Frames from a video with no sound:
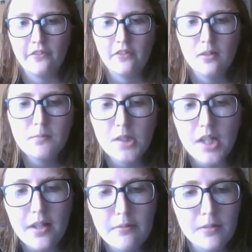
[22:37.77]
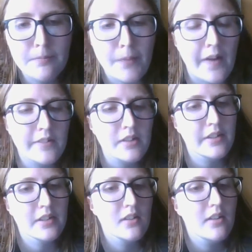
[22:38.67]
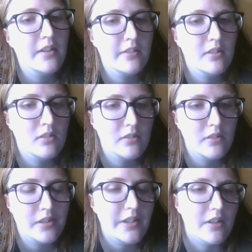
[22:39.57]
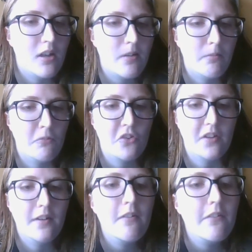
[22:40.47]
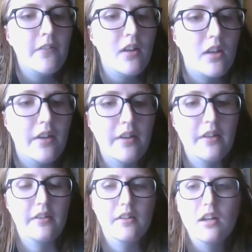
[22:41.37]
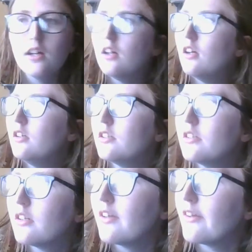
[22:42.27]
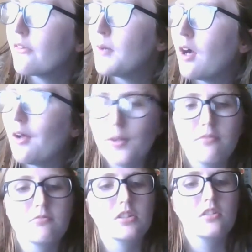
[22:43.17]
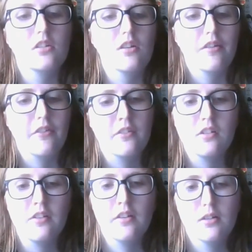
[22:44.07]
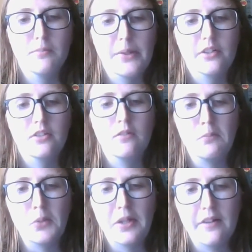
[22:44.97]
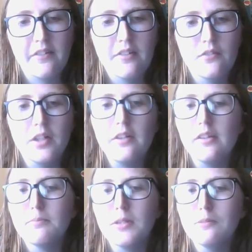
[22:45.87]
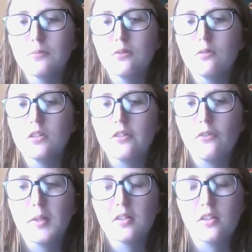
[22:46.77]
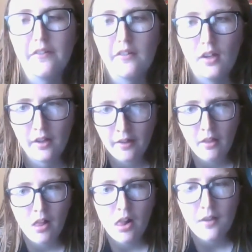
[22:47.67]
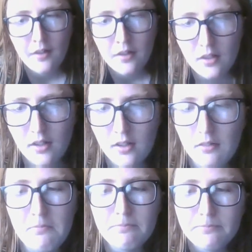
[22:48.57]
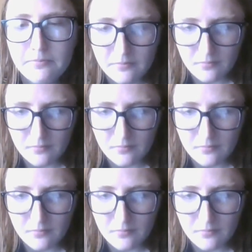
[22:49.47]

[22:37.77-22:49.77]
some guy went back there and he hung himself, and that's probably what caused the paranormal activity that people were experiencing. Um